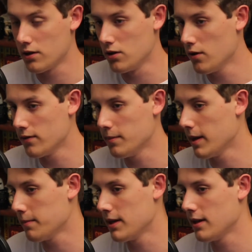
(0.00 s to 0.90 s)
Nova
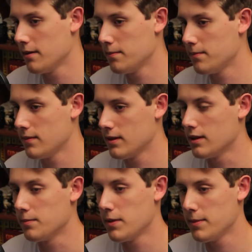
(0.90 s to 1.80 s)
by
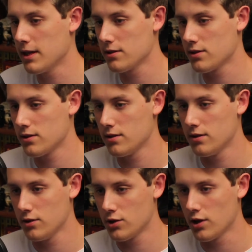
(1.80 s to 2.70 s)
the PBS
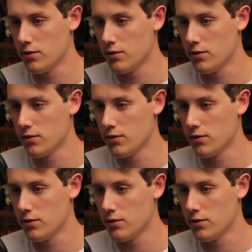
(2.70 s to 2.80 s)
show